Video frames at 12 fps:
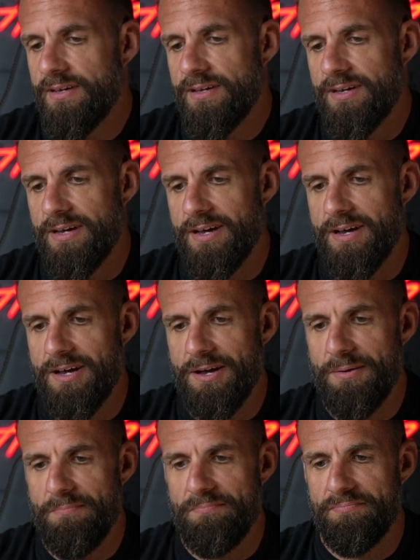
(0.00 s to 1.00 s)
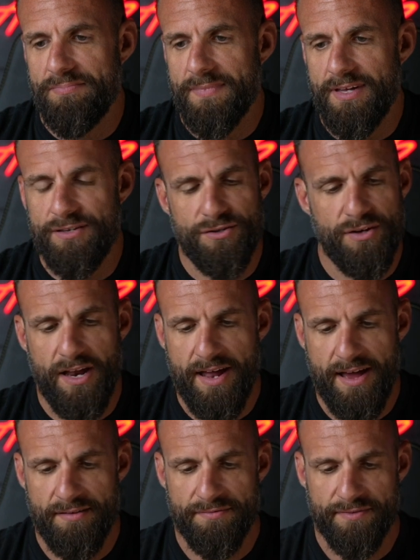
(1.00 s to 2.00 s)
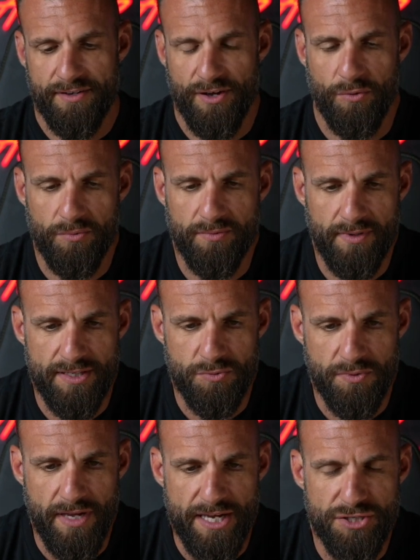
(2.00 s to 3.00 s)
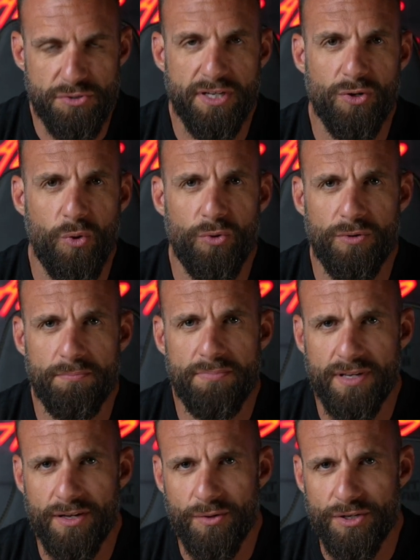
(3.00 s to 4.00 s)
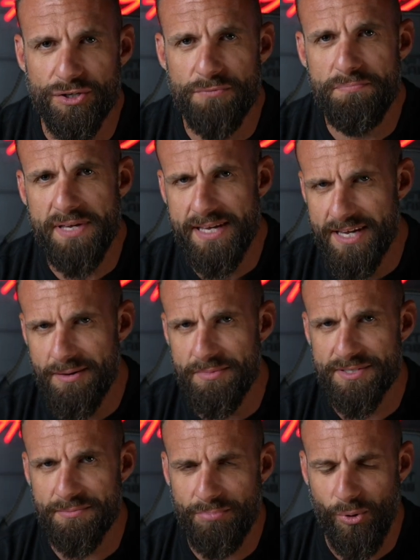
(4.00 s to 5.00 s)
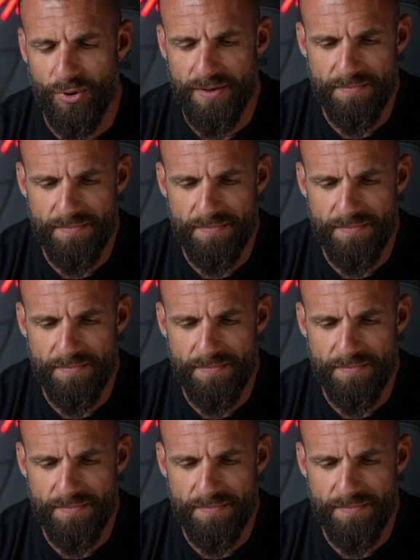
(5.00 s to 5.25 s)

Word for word: um, and you got to have you know as we as you get older, you know a good BM is important.